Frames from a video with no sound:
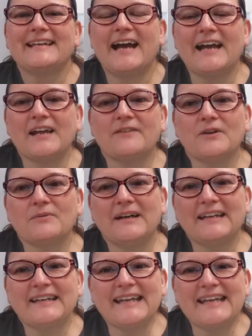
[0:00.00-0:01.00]
Hi,
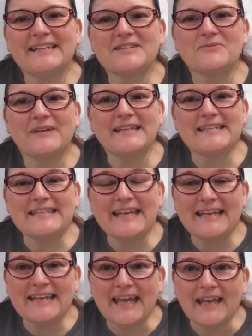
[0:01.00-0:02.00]
everyone. It's
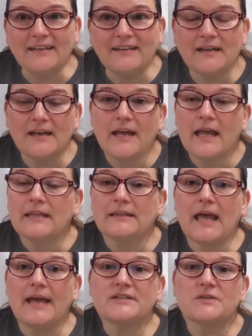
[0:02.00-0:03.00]
Wednesday again.
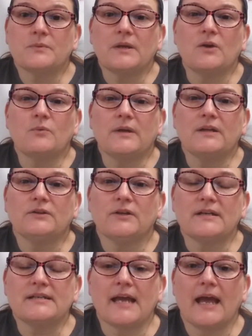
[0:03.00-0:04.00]
Last week we
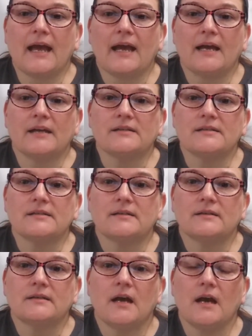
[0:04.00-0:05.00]
looked at
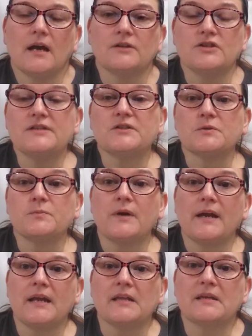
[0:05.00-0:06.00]
uh, Jesus
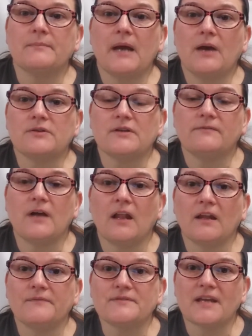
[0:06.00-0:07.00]
praying at the Mount of
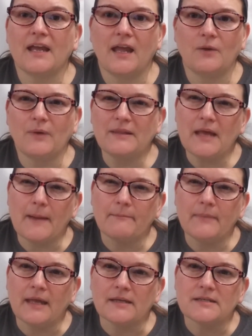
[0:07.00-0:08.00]
Olives and what that
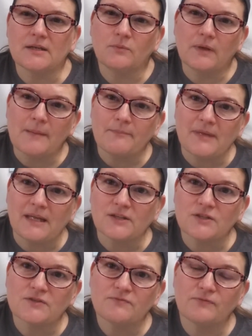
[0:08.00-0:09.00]
meant and what it
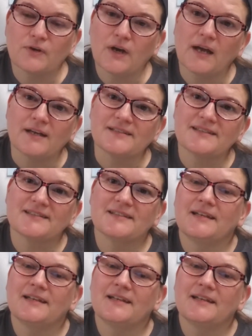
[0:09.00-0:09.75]
means for us.